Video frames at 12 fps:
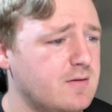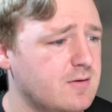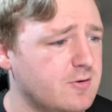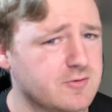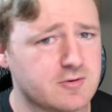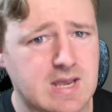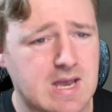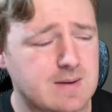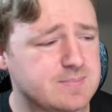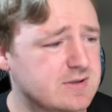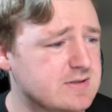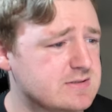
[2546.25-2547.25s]
all their
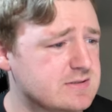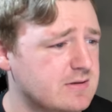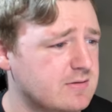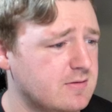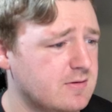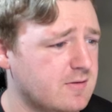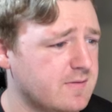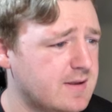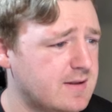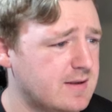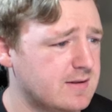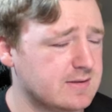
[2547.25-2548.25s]
captains and, and all
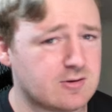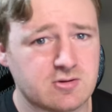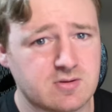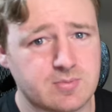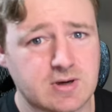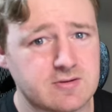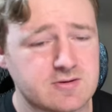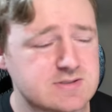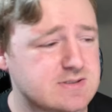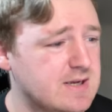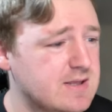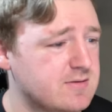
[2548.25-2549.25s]
that, and like all the brothers
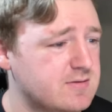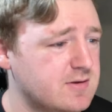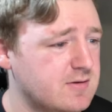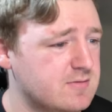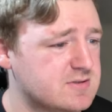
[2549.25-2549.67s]
together too.